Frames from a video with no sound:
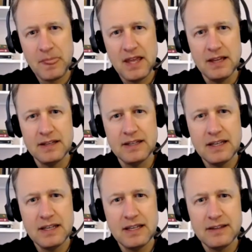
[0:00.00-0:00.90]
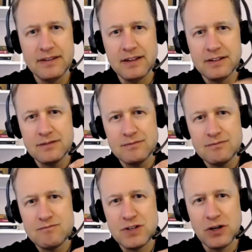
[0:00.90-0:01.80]
And then,
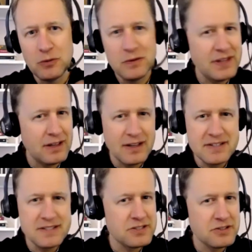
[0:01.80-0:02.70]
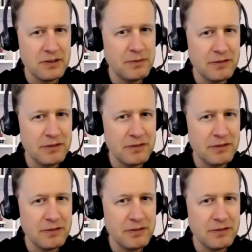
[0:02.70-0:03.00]
that licensing agreement,